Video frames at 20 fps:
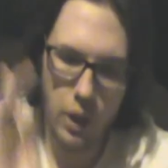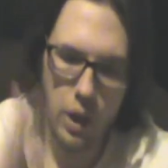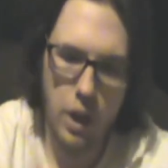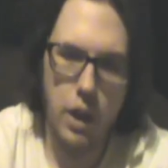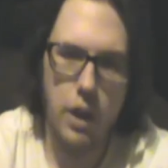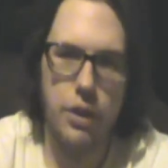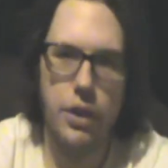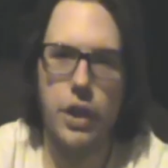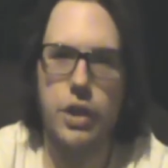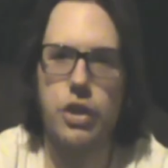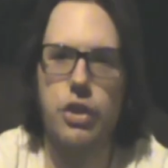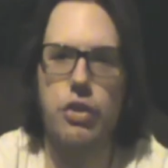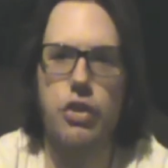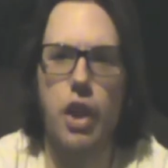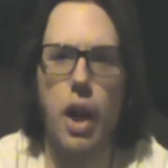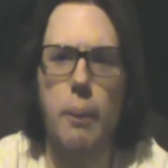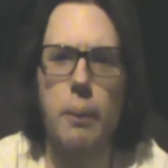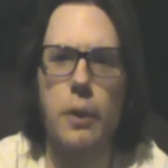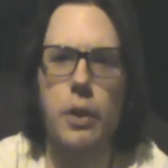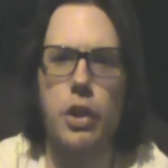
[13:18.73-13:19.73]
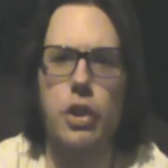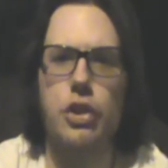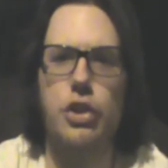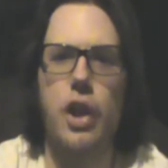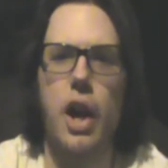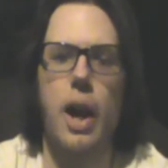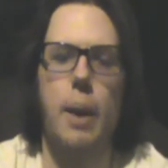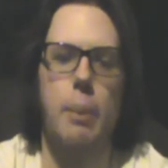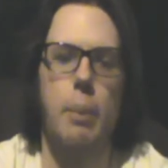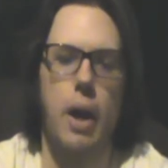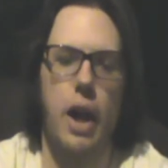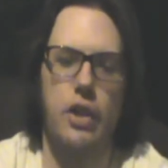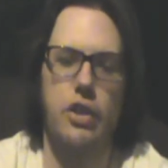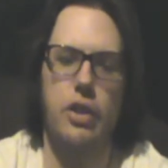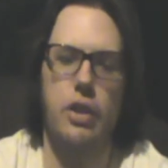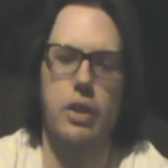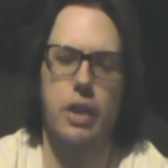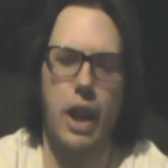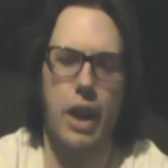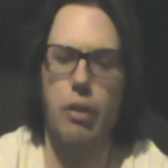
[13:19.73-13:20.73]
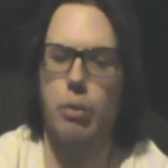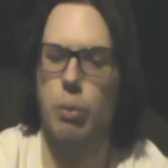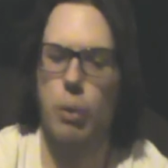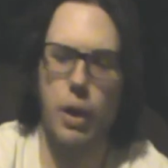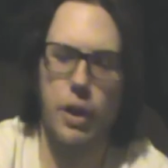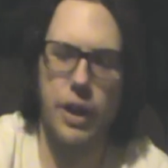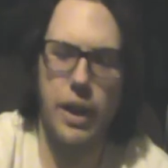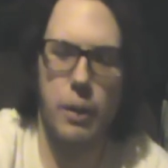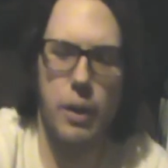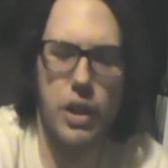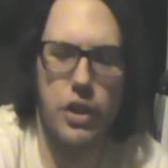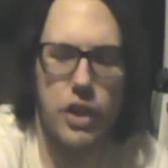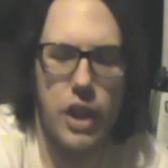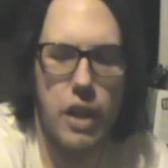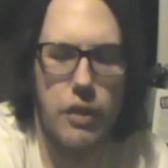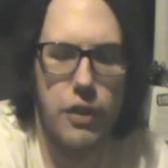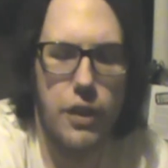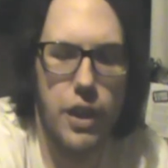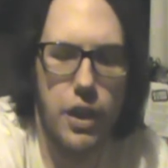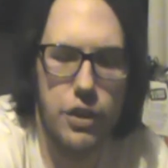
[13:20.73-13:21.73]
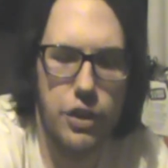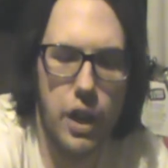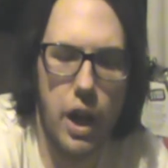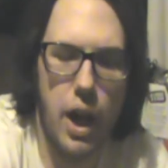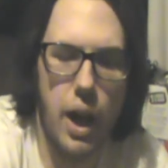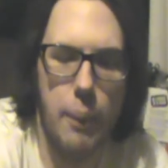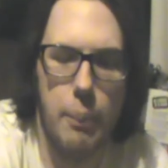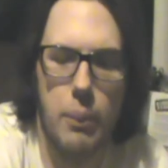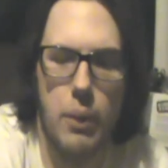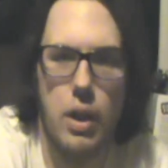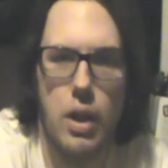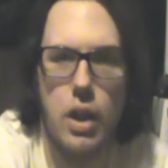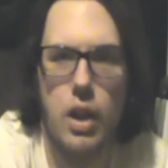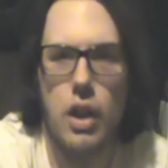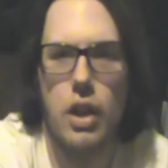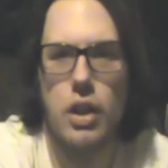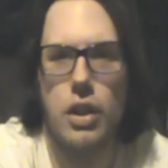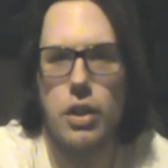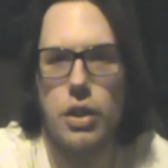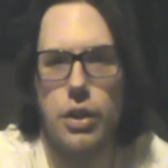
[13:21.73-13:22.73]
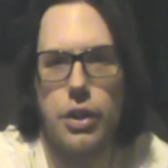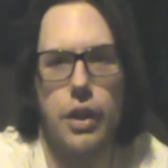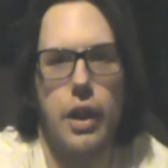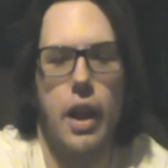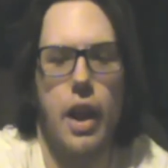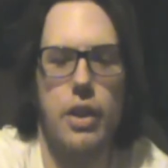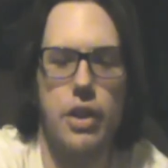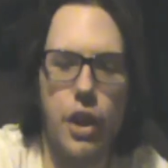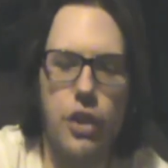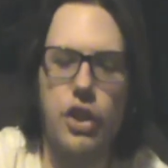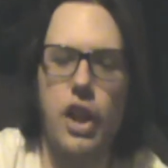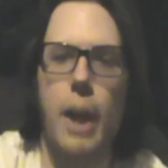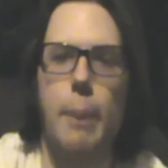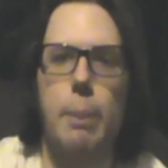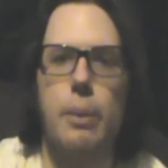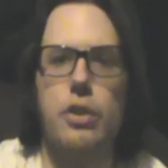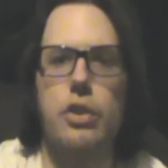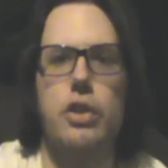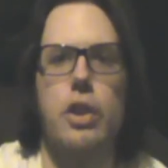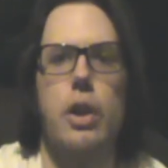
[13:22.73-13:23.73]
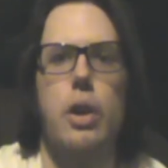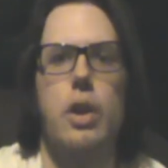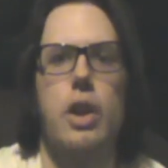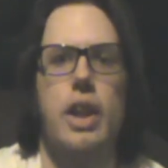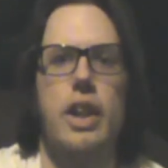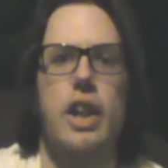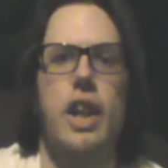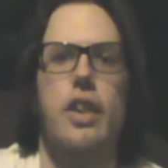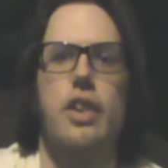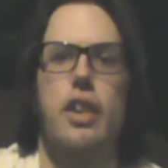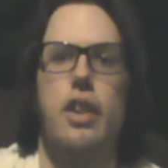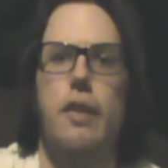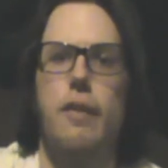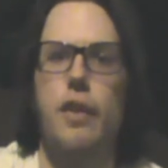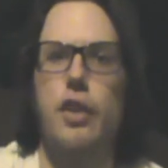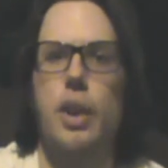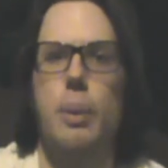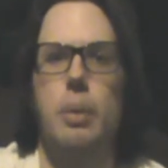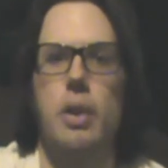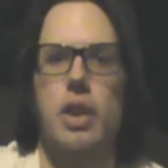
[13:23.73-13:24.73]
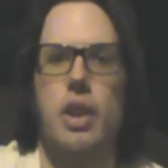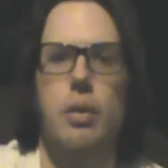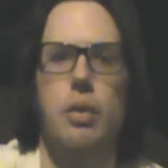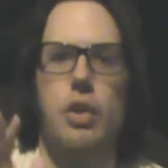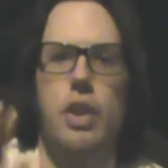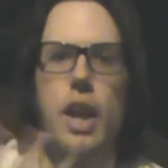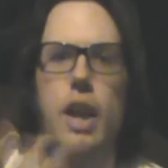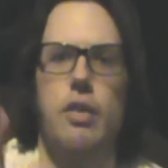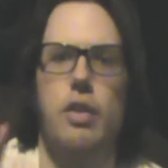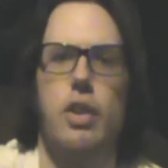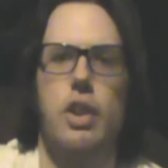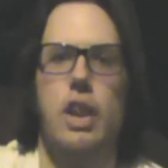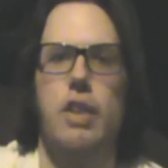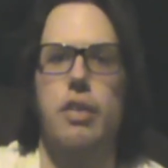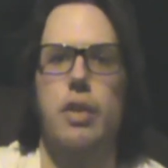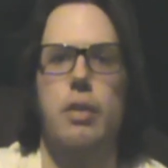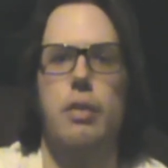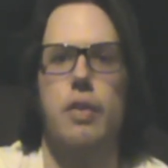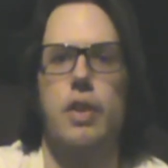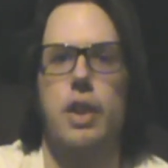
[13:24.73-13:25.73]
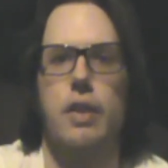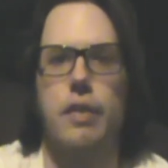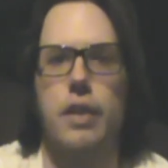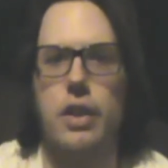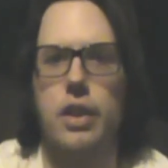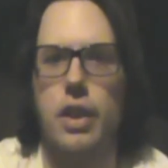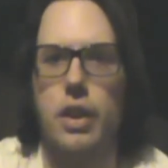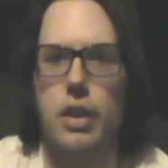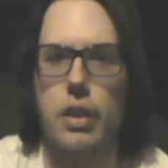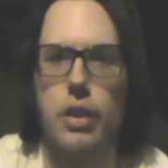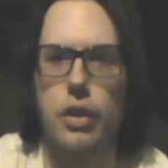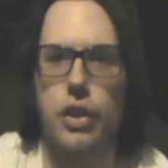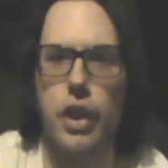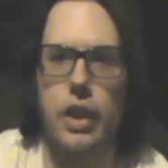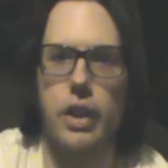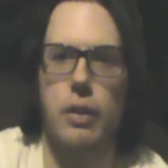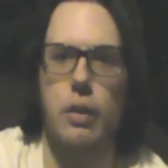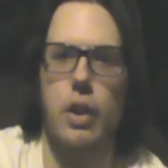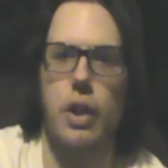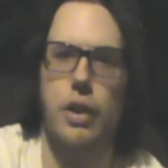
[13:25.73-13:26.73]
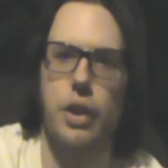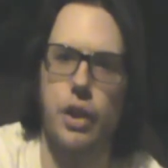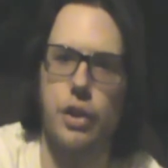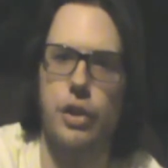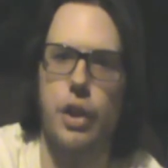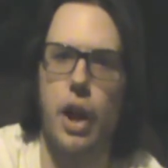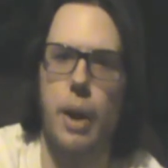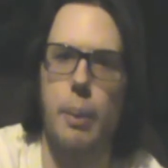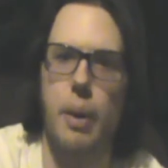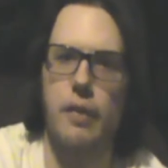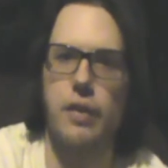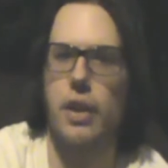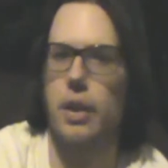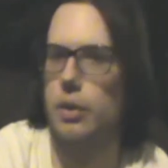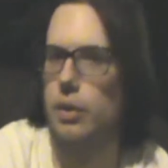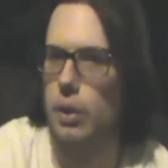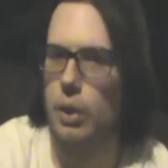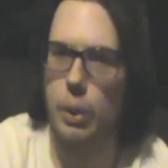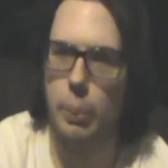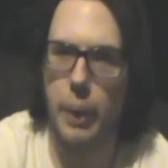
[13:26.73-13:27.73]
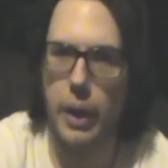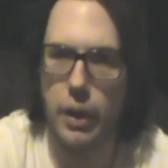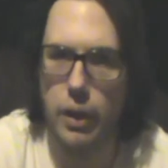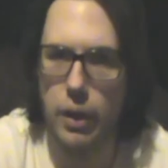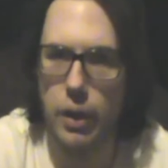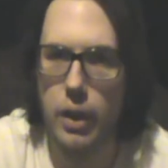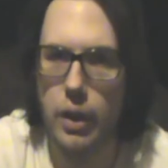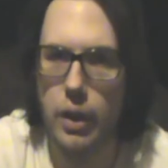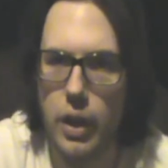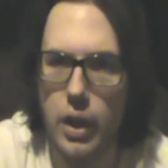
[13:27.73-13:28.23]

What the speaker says: The dub versus dub. One thing I want to say for this. In this episode, like the first episode I said was kind of just even, 50-50. Second one, the dub, I feel like was a little better.